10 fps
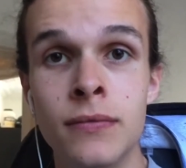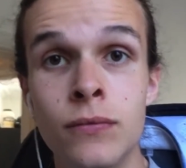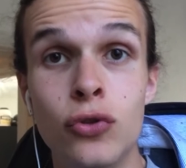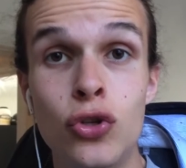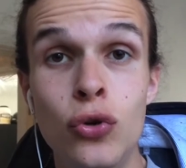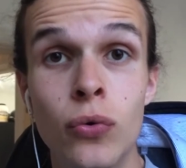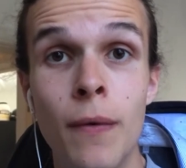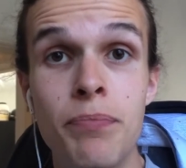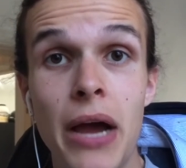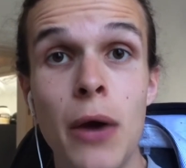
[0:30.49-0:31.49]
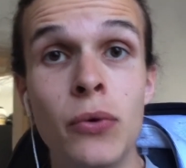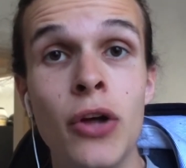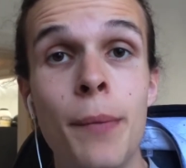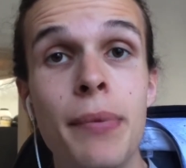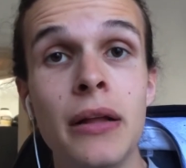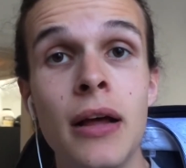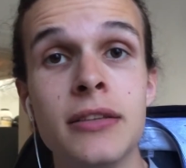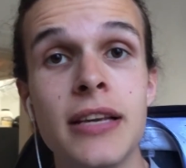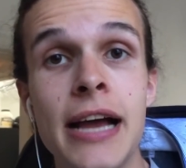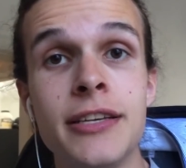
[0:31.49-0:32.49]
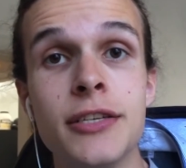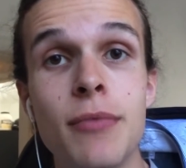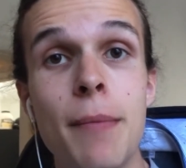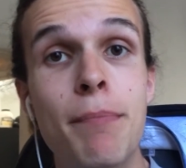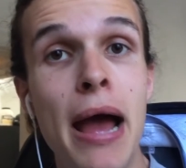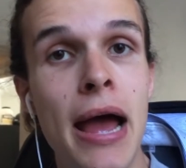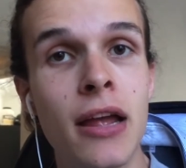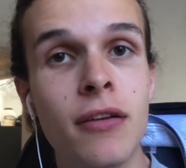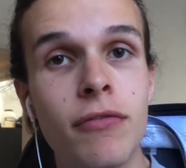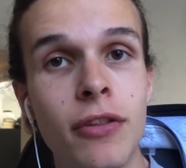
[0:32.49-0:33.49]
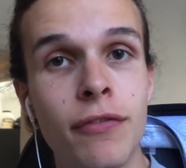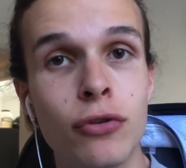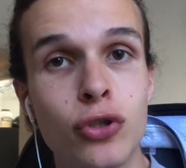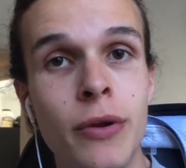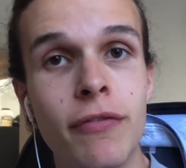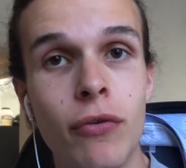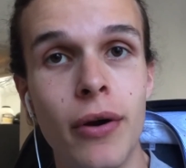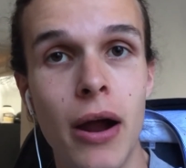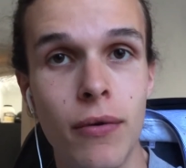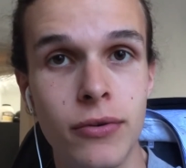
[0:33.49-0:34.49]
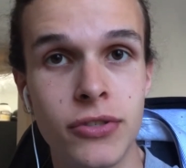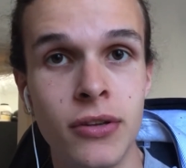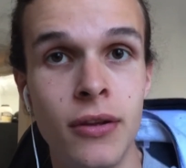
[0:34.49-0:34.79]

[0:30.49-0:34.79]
2. I will not be allowed to access my bag for the first 24 hours.